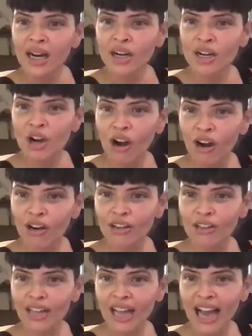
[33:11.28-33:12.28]

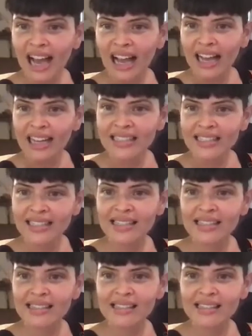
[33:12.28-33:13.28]
Carl
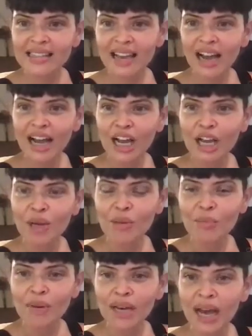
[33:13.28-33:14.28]
asks
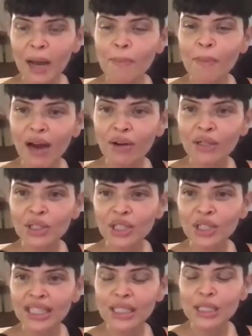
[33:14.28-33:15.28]
about your
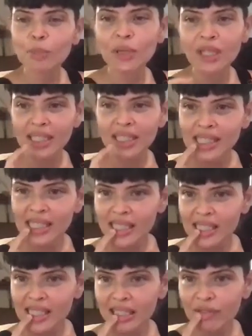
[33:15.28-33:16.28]

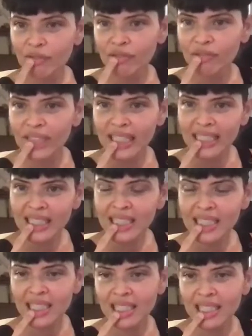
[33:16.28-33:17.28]
experiences in
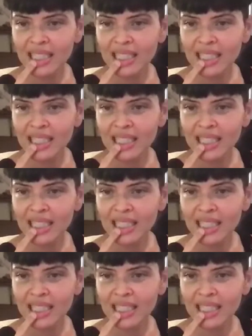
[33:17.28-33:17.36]
Flint.